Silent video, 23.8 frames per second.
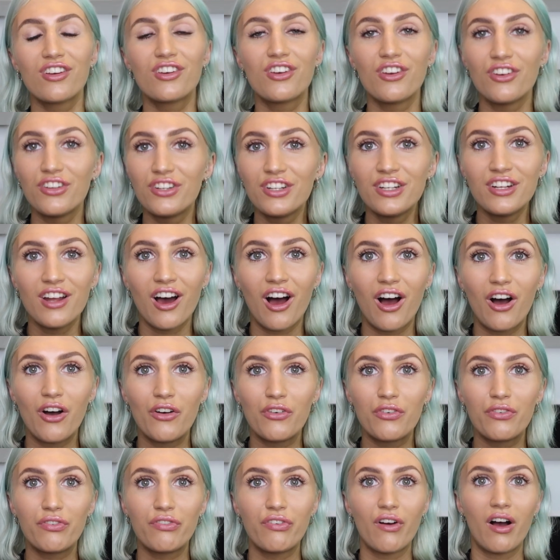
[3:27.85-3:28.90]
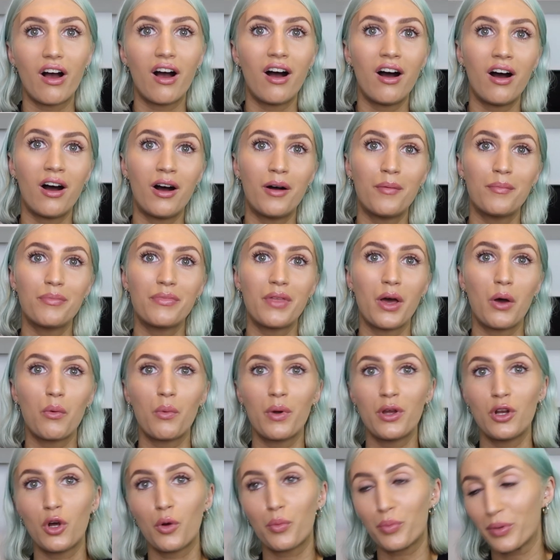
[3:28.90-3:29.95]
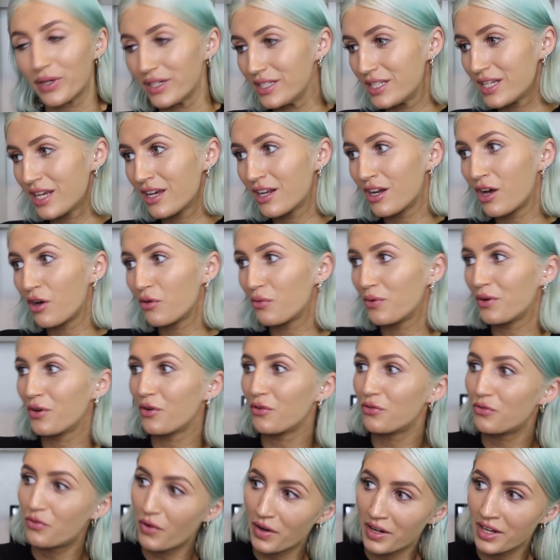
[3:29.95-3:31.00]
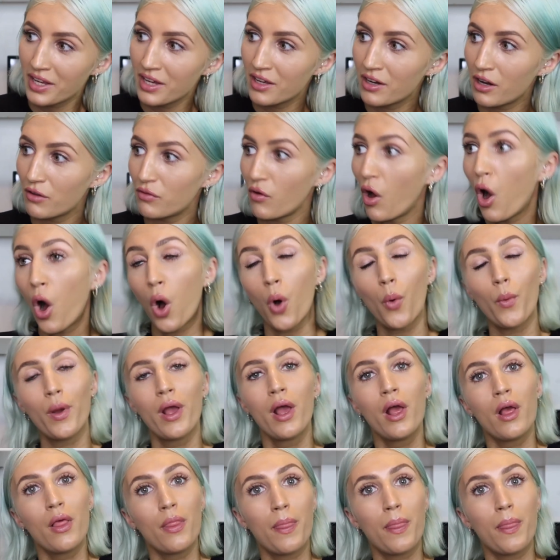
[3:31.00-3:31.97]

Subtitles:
good enough, that we're not pretty enough, we're not funny enough, oh,